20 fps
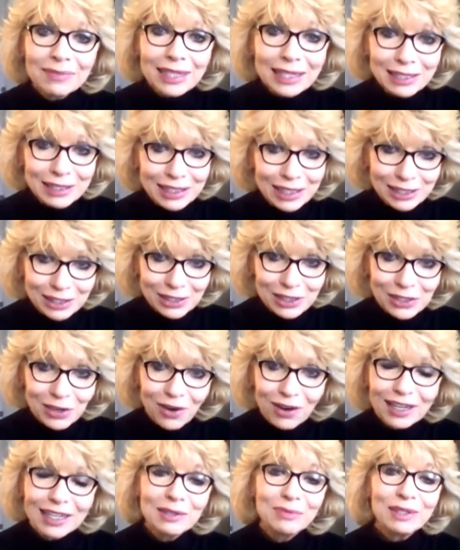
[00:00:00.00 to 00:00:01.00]
Let's get
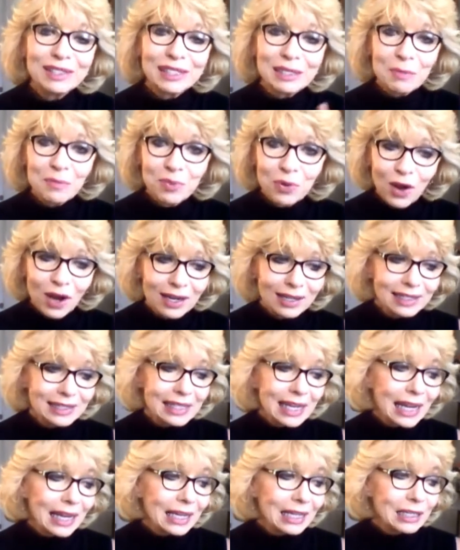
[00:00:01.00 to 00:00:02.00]
started with some products.
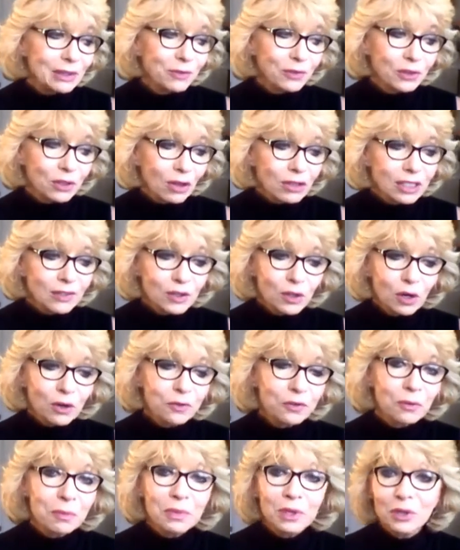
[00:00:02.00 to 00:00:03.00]
And for those of you who are
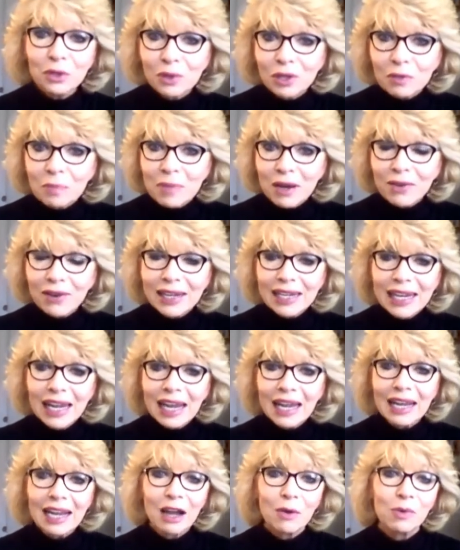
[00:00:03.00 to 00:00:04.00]
familiar with Mary
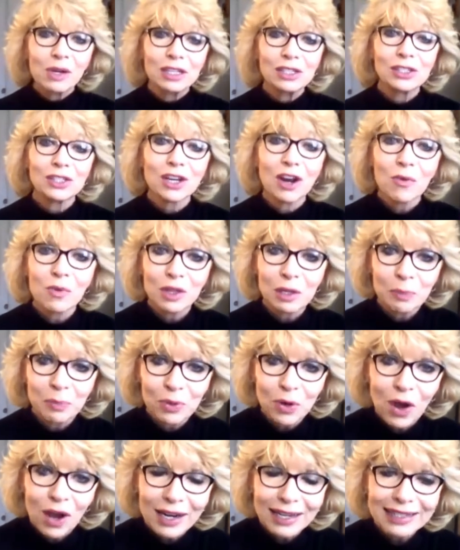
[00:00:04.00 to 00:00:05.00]
Kay, I want to start with a
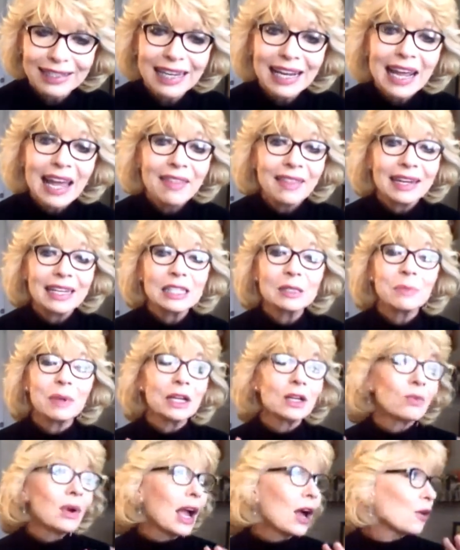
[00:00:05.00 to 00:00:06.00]
product that has
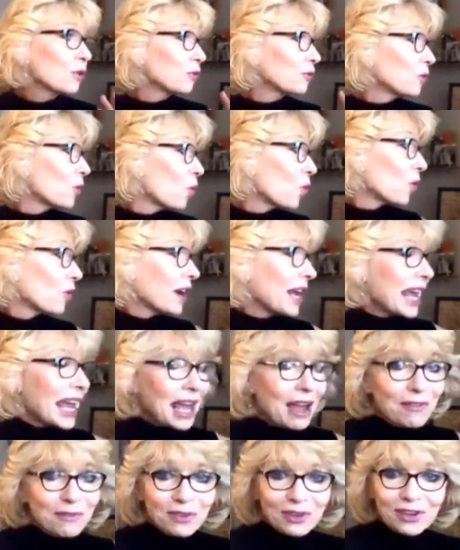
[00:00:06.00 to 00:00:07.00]
been around
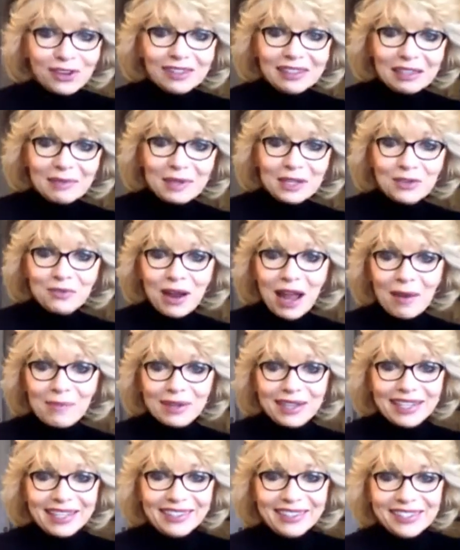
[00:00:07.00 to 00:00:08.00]
forever. Let me grab
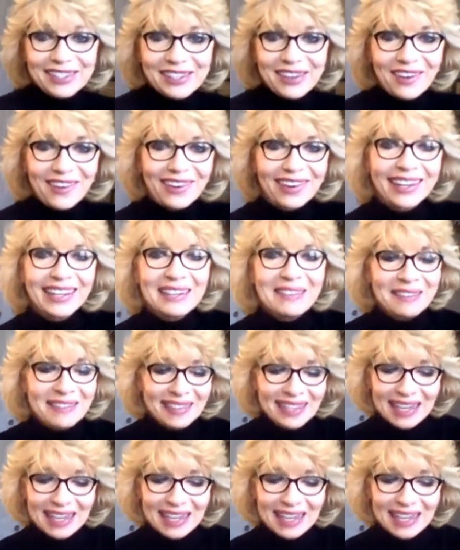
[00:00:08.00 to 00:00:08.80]
it here, sorry.